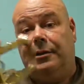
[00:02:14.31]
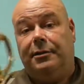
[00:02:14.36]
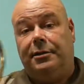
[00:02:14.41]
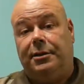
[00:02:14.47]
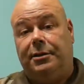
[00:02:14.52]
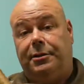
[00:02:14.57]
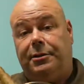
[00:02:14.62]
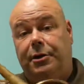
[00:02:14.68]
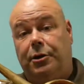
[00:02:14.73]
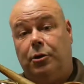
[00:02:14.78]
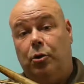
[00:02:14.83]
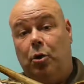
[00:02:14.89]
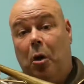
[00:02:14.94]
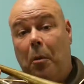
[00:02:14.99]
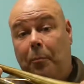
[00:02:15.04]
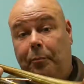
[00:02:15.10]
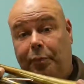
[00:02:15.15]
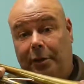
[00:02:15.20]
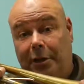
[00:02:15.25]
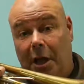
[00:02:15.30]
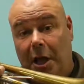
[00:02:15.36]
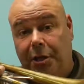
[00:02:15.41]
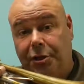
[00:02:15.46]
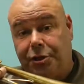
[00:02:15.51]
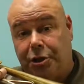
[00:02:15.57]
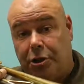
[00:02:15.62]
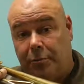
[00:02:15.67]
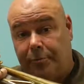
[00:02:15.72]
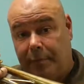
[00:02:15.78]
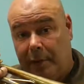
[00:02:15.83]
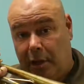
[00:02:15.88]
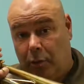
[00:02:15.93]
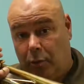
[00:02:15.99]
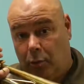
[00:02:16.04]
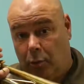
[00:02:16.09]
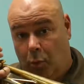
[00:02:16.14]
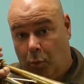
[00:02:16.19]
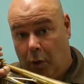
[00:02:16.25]
to do plunger
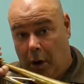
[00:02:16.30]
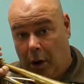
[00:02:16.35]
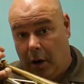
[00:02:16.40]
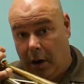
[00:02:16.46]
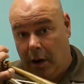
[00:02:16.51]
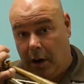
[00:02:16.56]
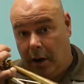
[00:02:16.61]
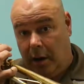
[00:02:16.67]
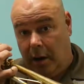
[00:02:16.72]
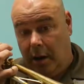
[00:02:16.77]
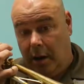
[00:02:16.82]
mute work.